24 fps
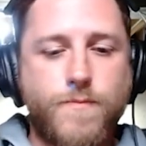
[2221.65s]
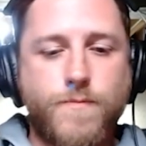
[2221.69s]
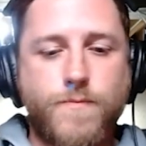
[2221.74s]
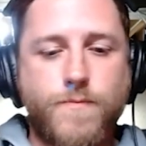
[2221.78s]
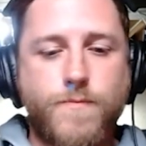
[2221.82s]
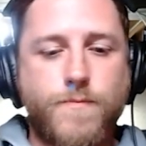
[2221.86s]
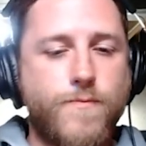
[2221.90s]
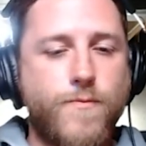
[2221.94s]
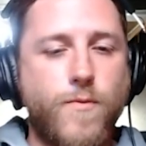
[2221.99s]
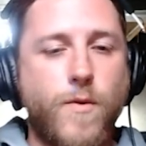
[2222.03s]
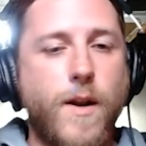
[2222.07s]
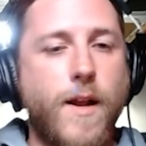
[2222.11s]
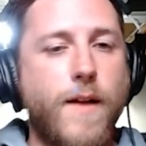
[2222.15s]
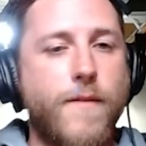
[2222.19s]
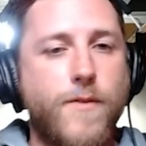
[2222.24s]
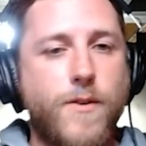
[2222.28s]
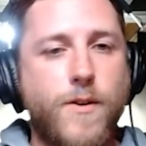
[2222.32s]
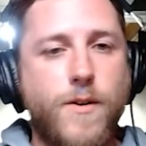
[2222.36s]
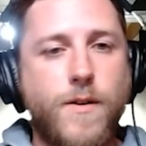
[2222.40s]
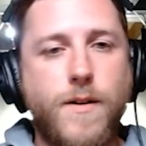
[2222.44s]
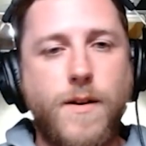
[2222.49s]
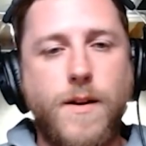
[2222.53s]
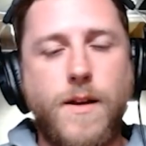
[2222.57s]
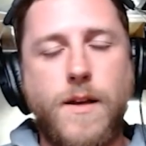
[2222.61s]

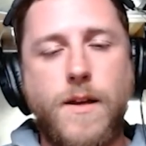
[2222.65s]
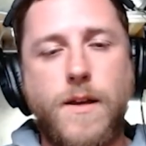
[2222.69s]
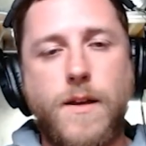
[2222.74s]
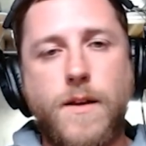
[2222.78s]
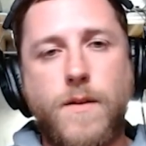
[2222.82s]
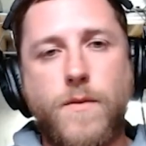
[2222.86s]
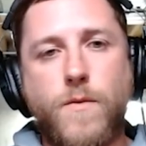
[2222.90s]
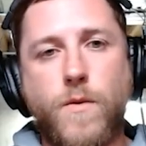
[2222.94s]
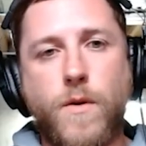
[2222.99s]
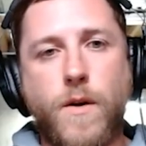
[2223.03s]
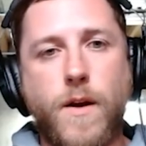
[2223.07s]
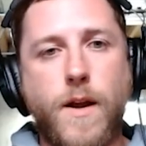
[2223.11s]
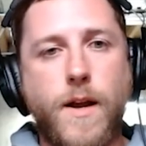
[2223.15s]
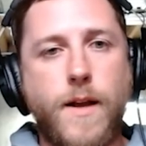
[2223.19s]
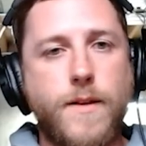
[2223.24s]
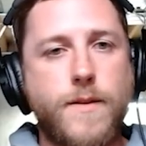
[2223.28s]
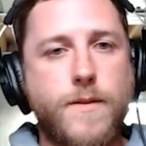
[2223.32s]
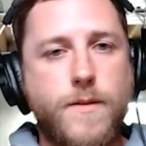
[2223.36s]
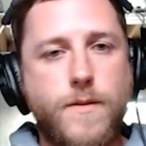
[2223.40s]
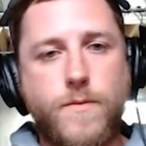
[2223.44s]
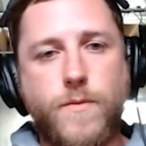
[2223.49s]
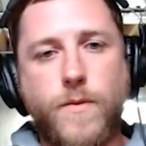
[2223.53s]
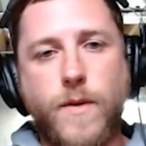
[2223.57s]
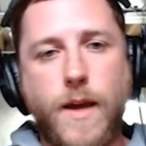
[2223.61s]
whatever.
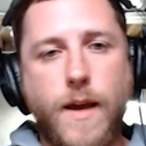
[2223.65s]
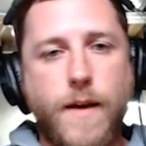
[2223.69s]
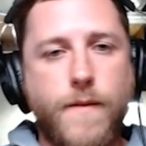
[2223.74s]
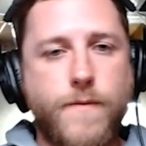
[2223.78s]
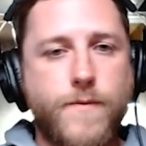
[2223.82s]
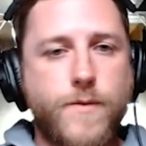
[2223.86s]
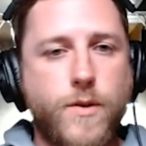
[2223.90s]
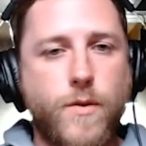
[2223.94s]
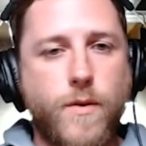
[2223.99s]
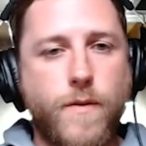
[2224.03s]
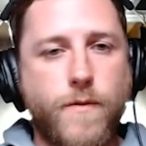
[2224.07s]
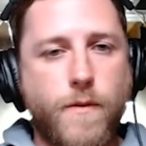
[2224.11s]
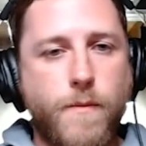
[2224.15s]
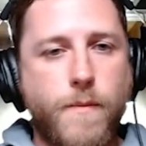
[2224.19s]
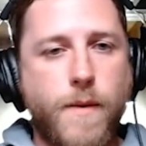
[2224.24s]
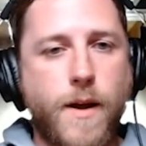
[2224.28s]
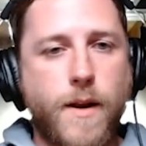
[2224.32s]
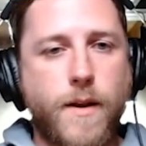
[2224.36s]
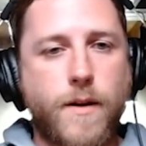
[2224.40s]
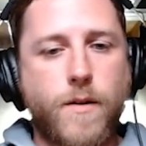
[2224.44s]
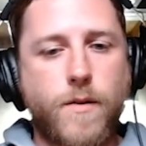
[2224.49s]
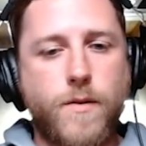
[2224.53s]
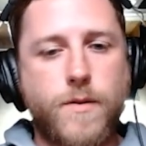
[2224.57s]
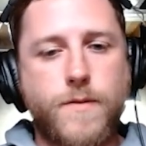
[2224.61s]
Whereas we have 2 different
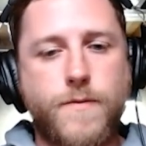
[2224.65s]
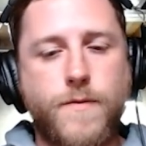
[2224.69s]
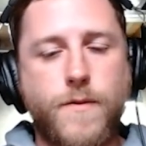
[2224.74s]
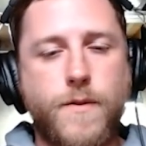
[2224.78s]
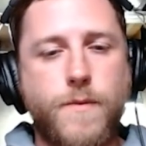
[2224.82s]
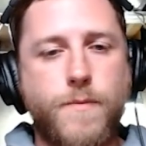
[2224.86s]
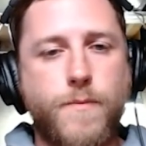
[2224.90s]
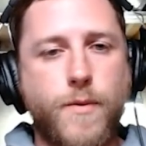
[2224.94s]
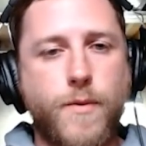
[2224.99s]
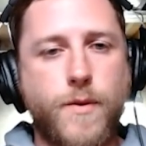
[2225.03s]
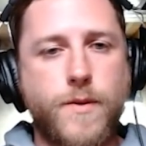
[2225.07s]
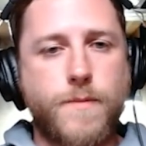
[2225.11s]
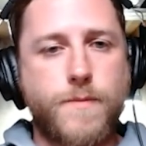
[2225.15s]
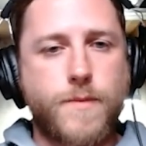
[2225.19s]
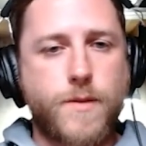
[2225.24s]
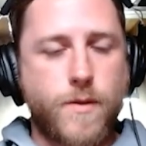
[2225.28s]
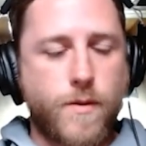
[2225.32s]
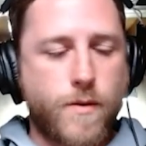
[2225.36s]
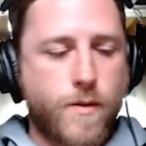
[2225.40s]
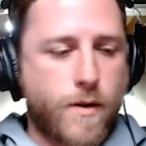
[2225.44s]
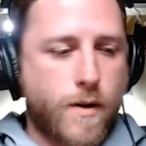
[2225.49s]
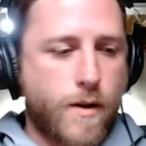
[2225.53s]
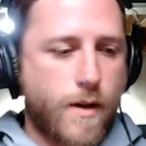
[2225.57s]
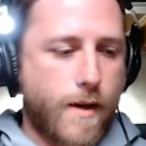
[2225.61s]
monikers for the Prism, so
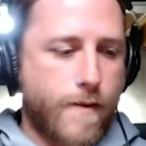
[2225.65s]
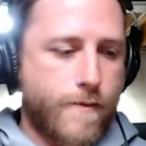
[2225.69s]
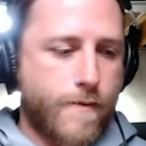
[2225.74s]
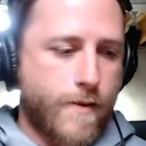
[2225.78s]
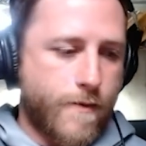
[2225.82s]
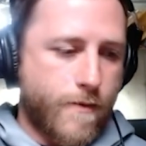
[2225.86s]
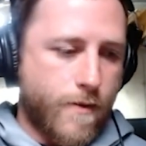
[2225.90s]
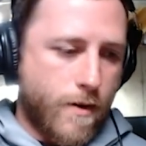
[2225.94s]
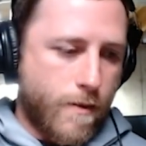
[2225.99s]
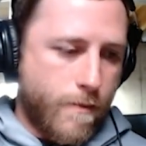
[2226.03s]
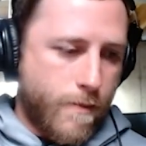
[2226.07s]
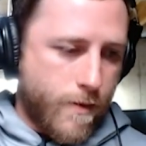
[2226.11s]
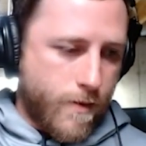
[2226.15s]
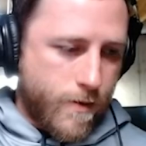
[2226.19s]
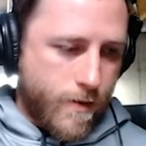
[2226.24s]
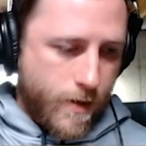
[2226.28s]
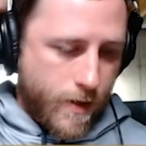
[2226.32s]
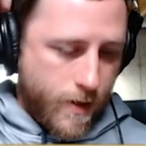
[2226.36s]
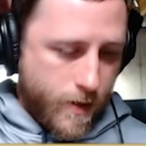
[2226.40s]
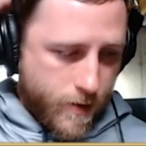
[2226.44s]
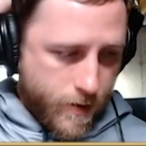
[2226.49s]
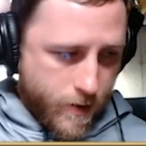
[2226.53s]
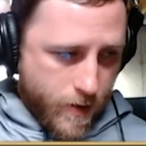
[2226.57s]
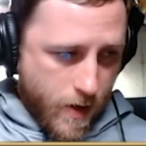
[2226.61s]
they're going to have different
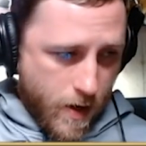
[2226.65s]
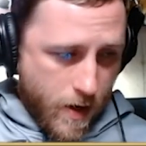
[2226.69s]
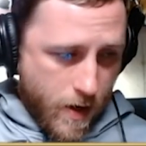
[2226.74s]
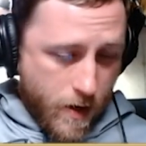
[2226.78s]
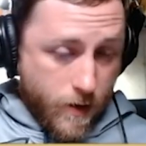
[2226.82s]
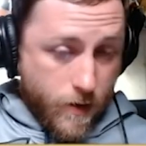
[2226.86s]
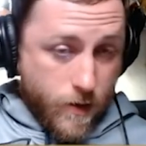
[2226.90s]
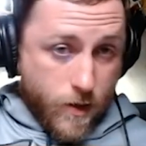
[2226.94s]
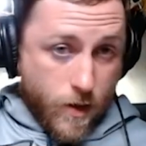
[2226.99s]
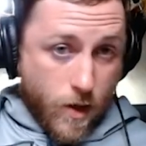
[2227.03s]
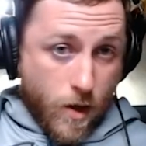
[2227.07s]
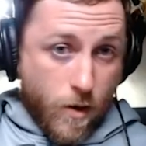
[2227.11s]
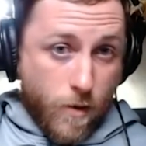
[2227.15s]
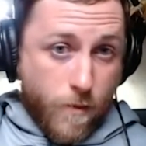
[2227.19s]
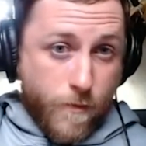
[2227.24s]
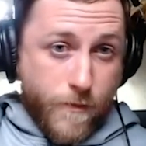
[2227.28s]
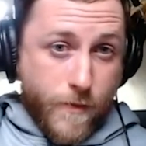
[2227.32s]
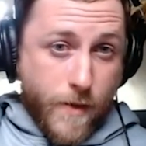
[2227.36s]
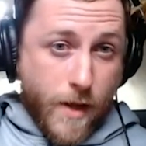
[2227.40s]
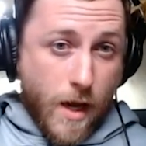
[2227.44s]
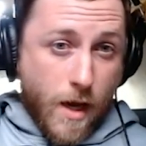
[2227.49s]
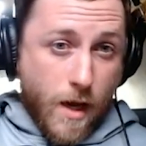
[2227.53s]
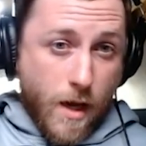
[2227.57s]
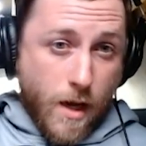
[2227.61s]
abilities. So
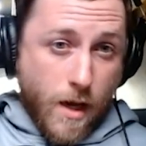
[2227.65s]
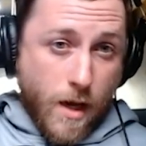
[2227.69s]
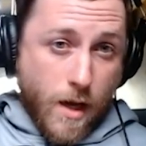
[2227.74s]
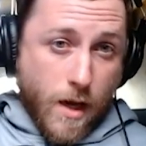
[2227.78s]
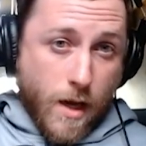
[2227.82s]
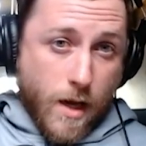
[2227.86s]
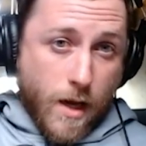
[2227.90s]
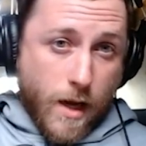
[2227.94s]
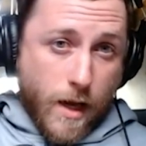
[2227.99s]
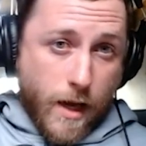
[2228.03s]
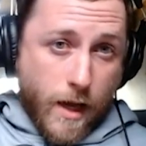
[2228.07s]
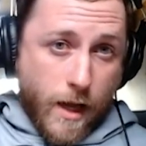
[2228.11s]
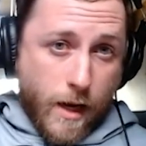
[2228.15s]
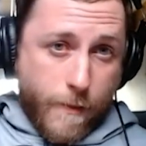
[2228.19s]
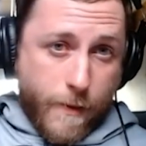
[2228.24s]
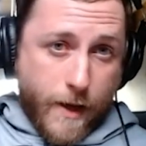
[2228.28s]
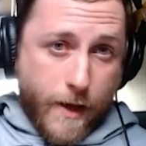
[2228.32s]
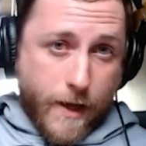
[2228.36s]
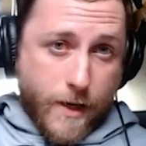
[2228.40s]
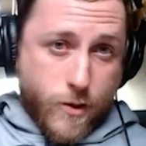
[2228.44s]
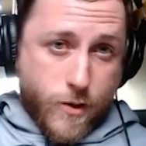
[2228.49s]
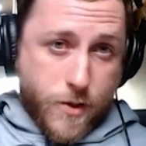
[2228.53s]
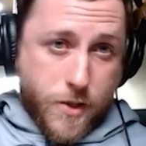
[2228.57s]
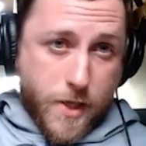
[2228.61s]
it'll be
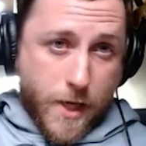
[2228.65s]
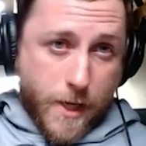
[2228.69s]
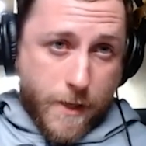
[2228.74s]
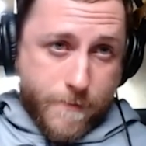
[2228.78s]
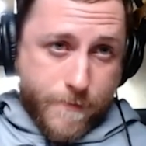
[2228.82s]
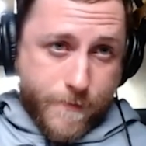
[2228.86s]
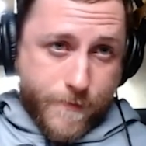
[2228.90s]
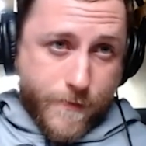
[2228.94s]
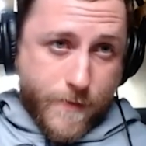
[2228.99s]
interesting.